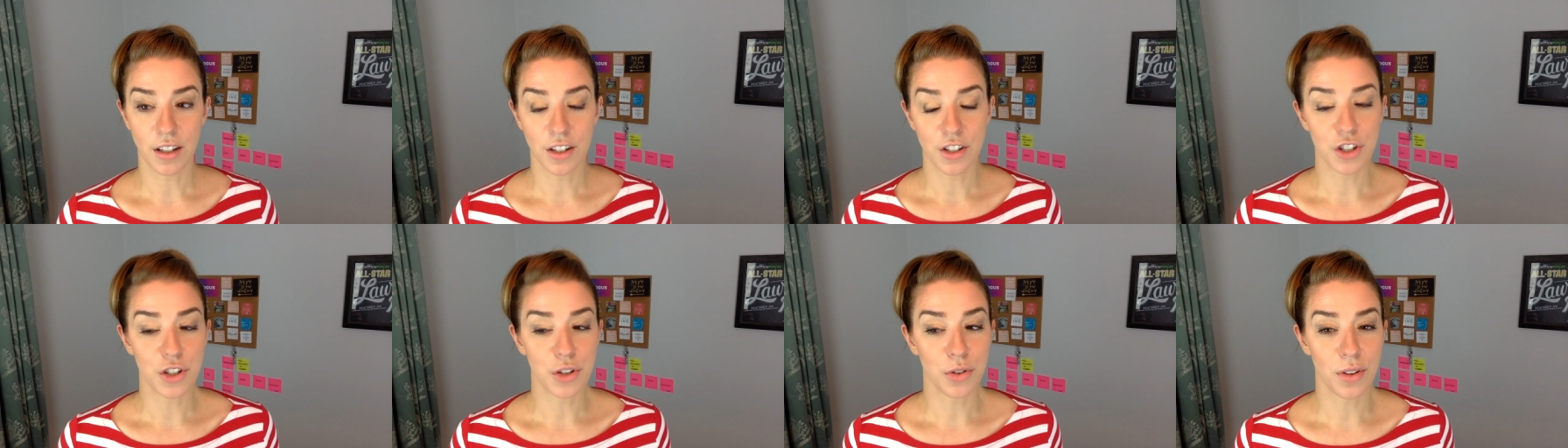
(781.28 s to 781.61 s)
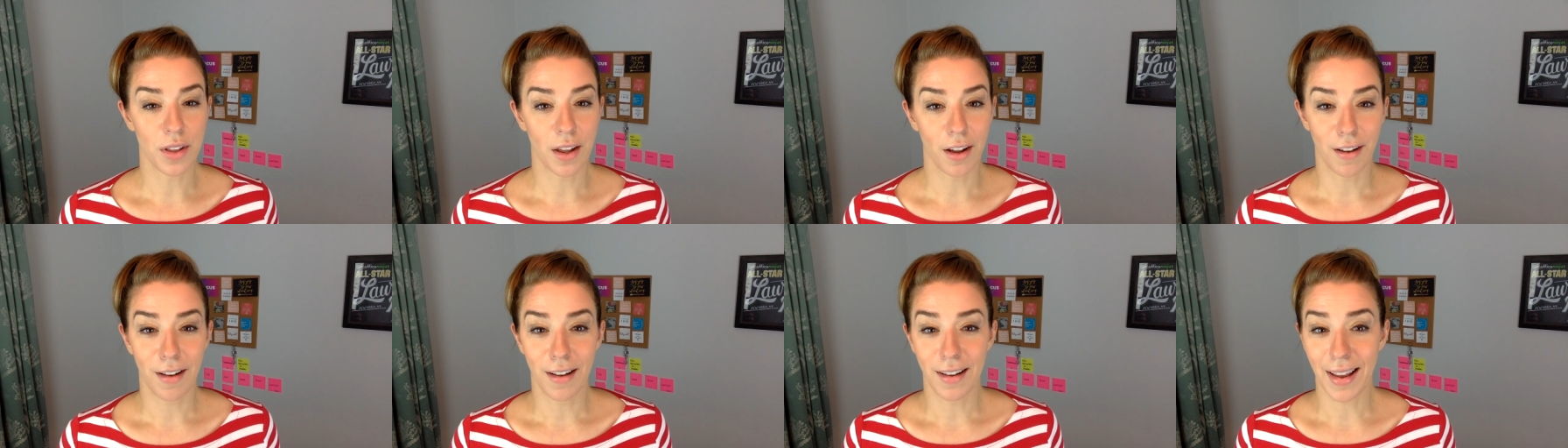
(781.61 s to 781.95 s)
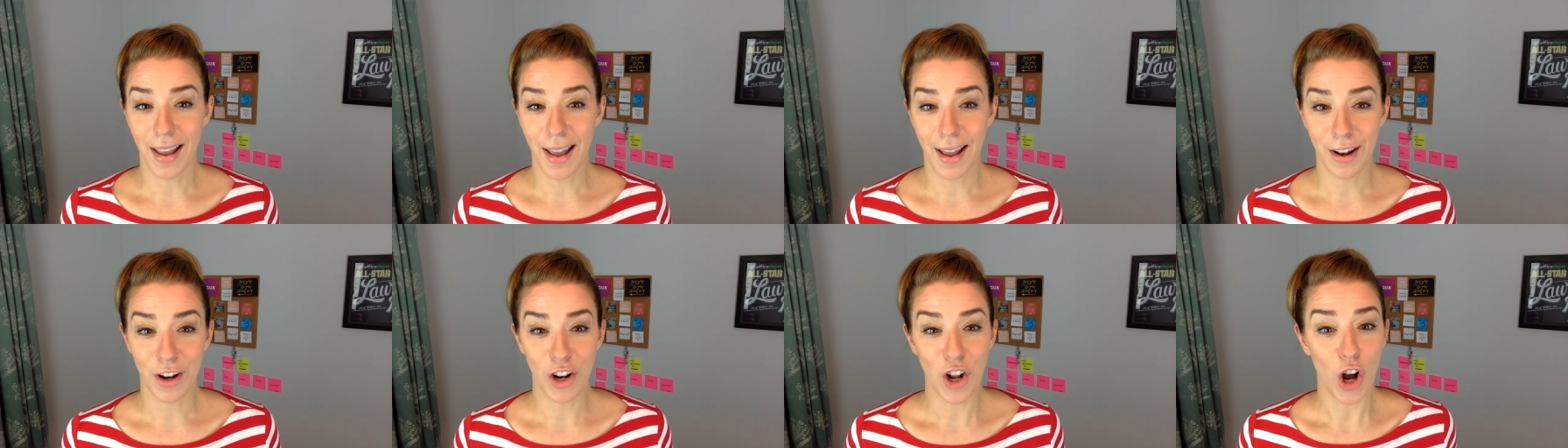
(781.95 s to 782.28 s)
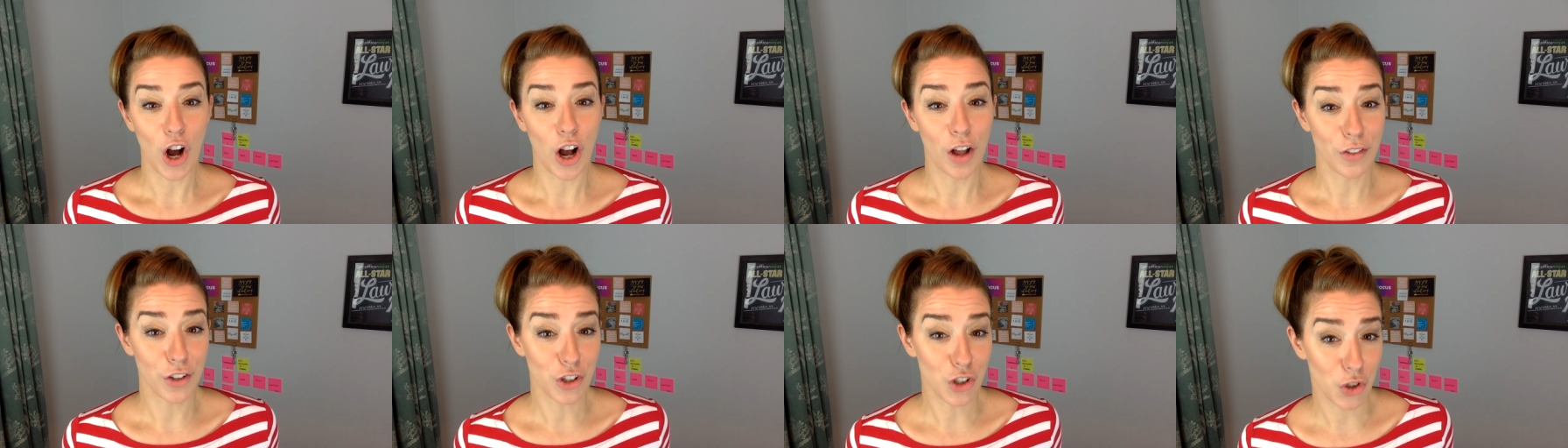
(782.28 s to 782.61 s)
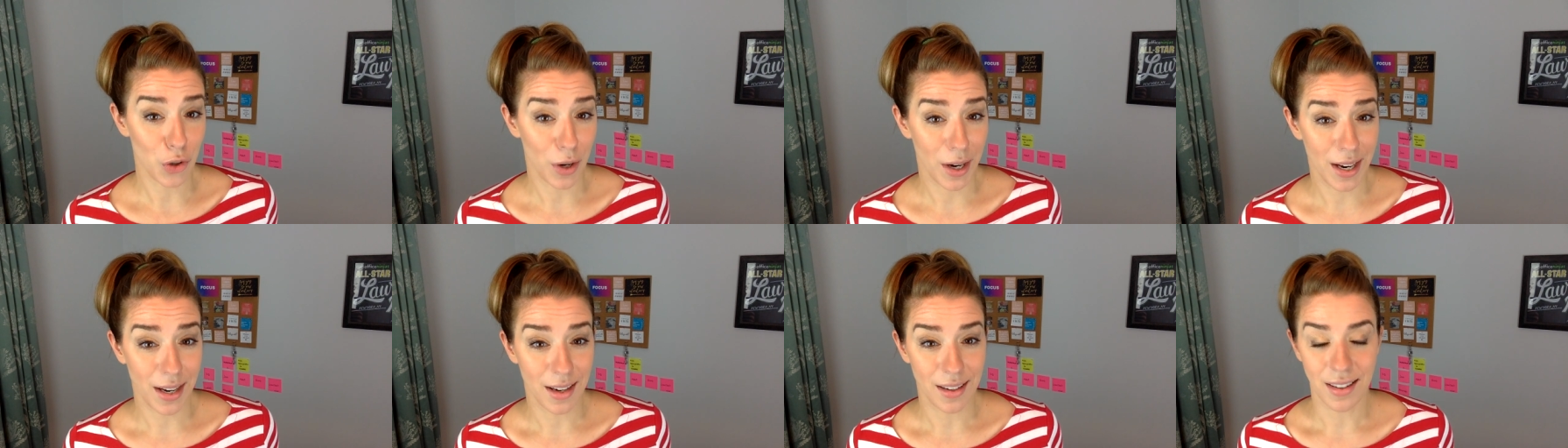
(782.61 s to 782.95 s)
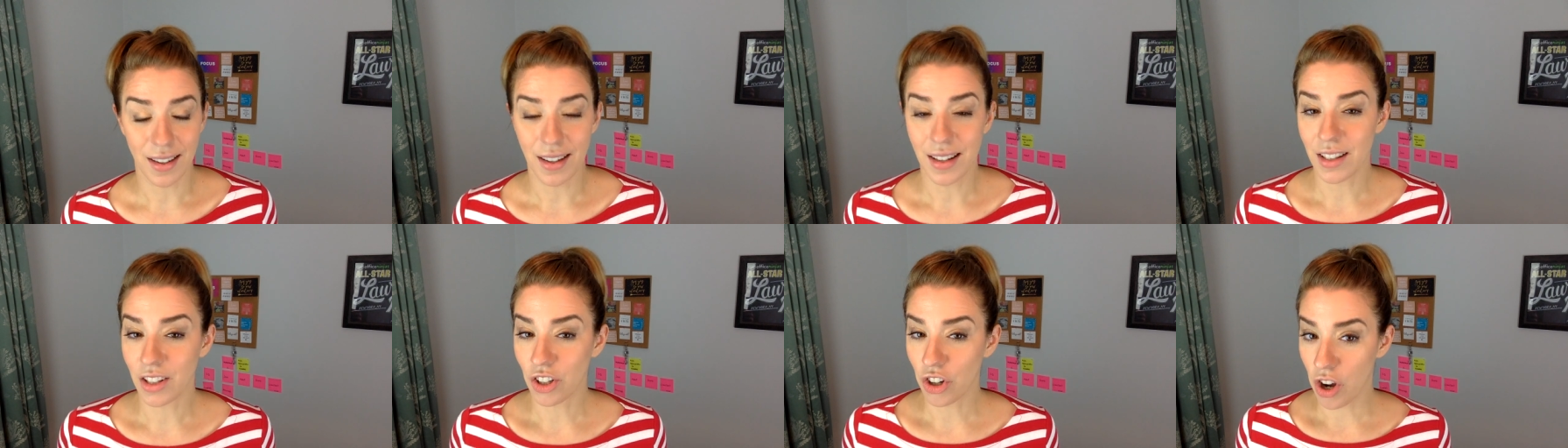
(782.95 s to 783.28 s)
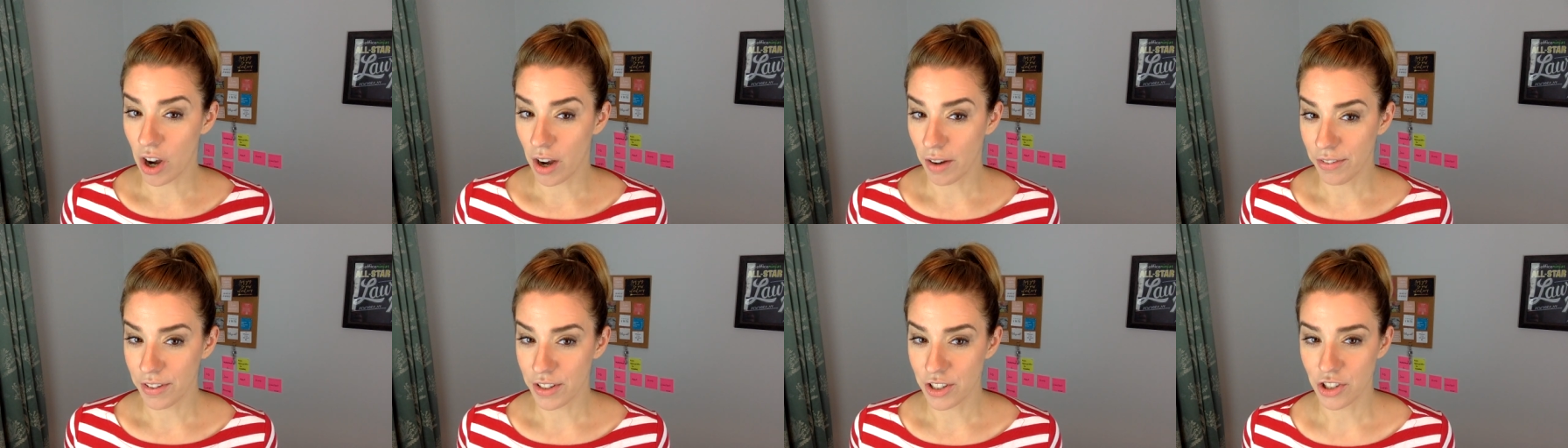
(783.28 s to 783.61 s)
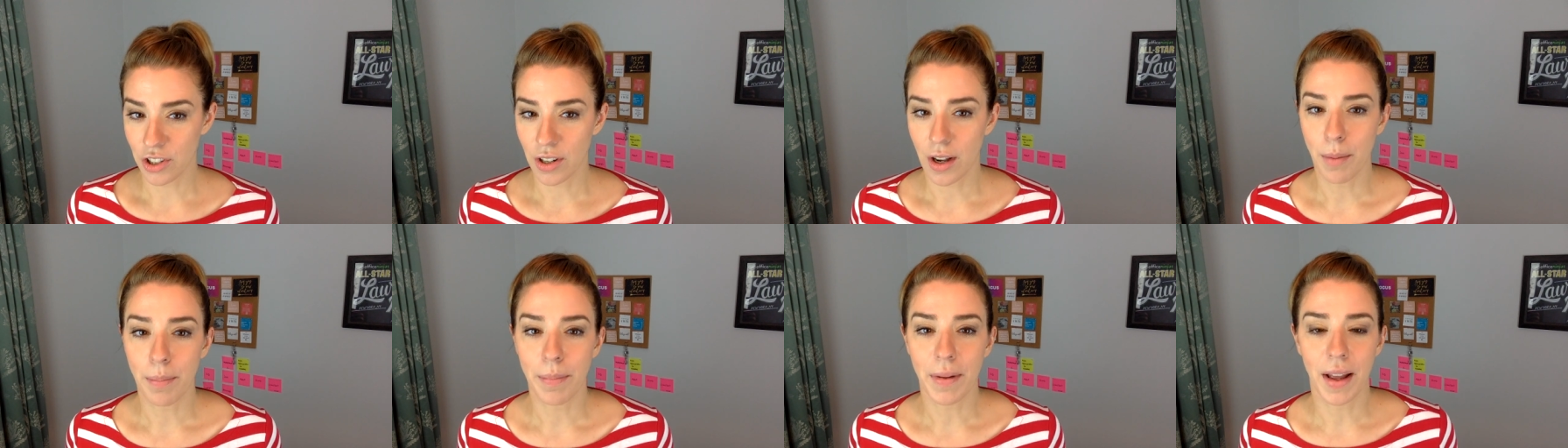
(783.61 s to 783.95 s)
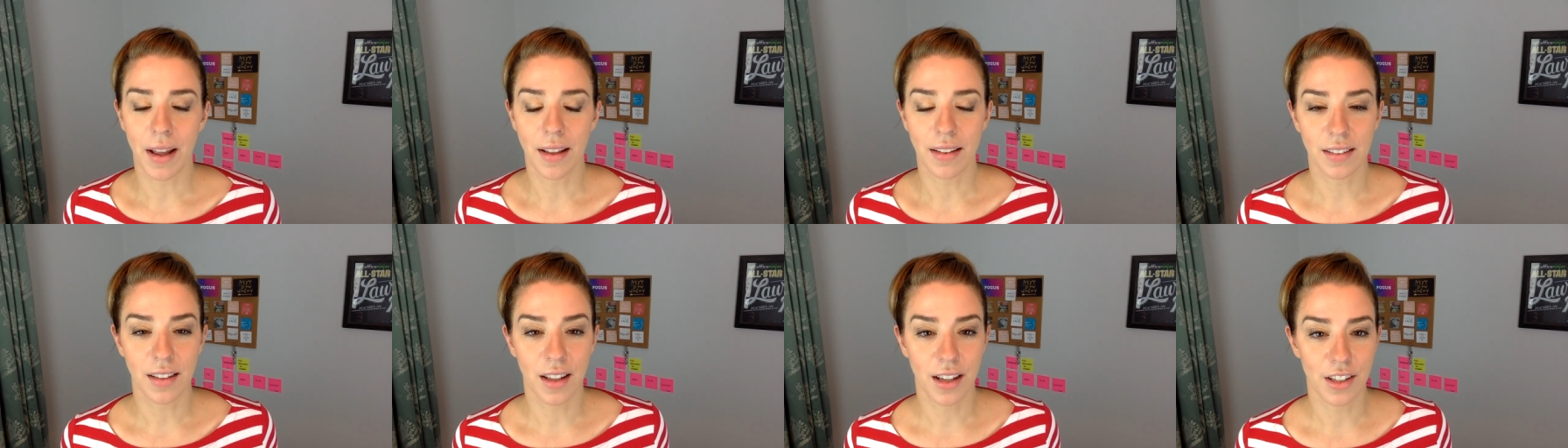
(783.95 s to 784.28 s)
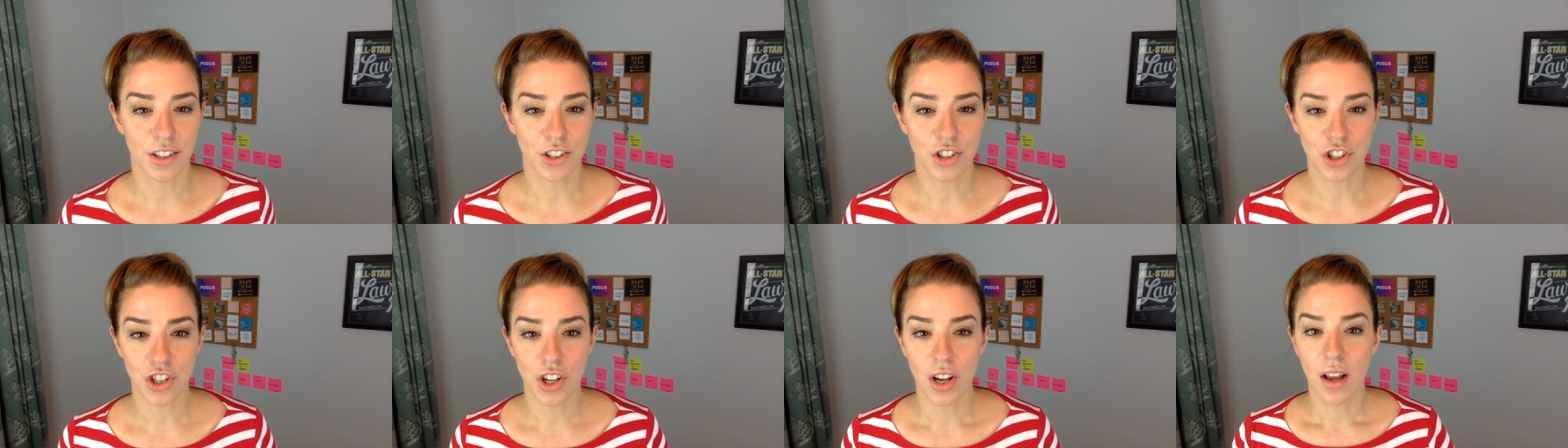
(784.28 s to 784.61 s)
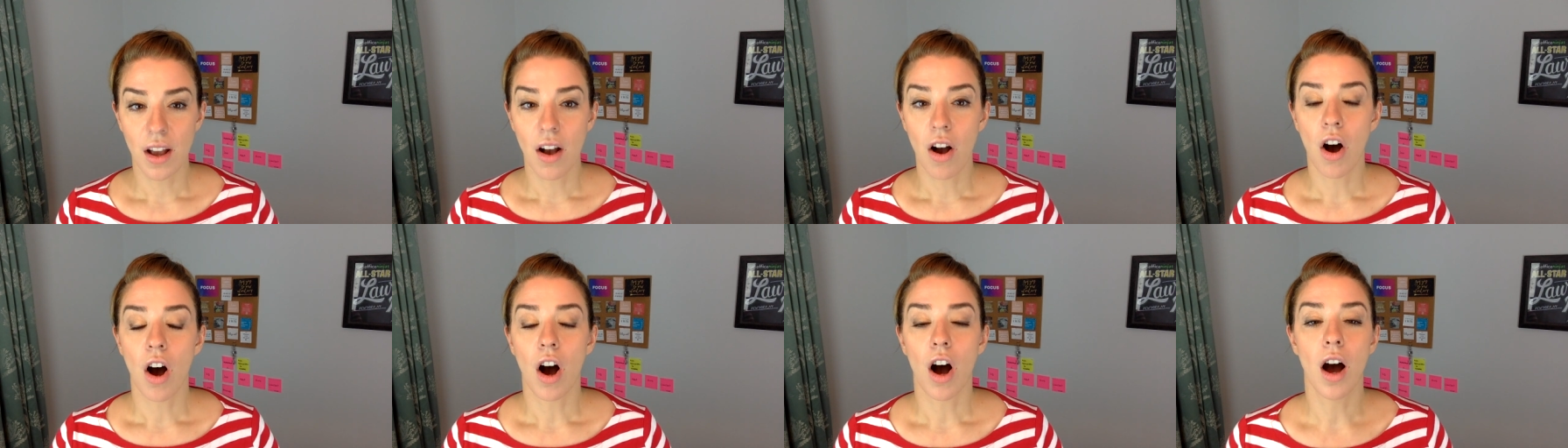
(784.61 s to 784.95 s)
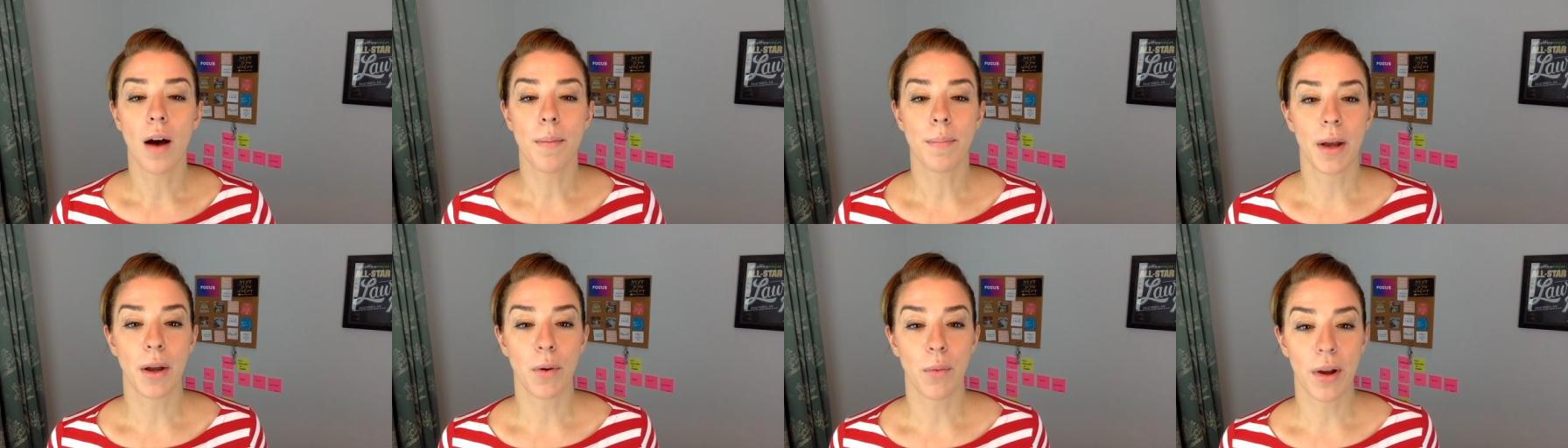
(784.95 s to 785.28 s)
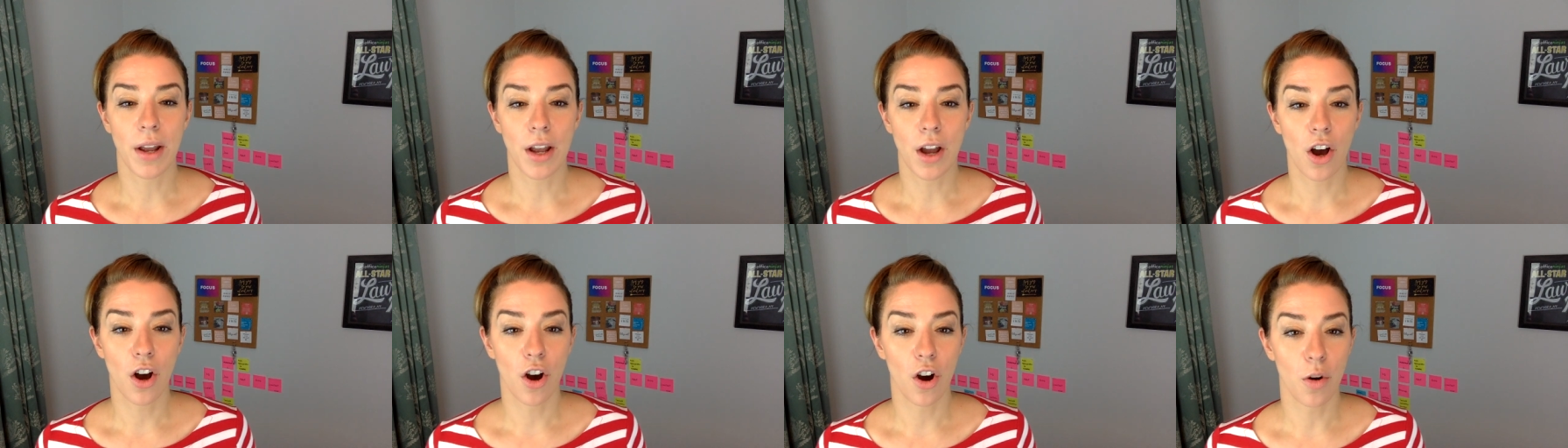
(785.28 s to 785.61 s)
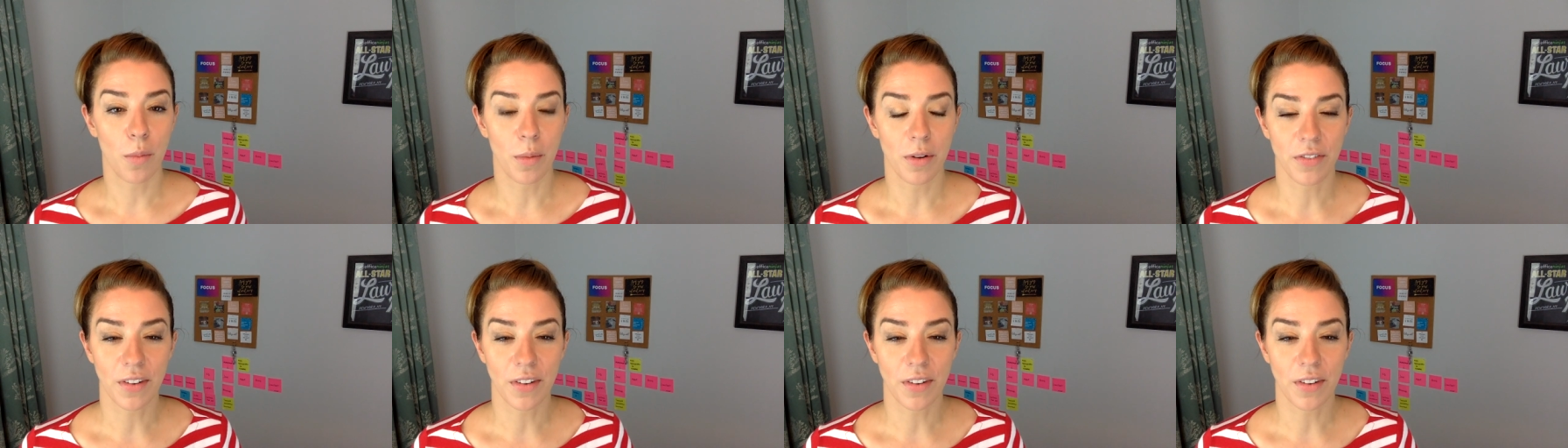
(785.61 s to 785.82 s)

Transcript: can do that again on the train, in the coffee shop, at lunch, on my way home.